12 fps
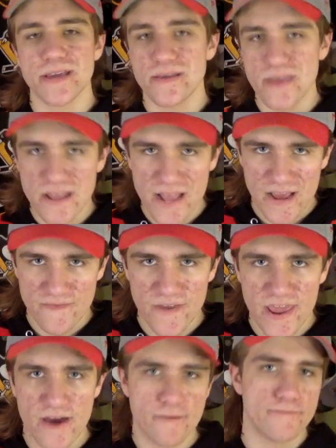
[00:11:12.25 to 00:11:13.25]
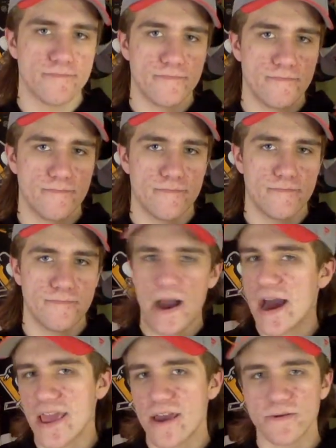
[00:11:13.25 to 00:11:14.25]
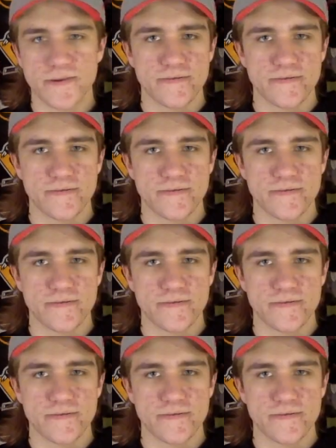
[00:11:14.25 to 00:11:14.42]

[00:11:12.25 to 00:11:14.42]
in the next video. Adios.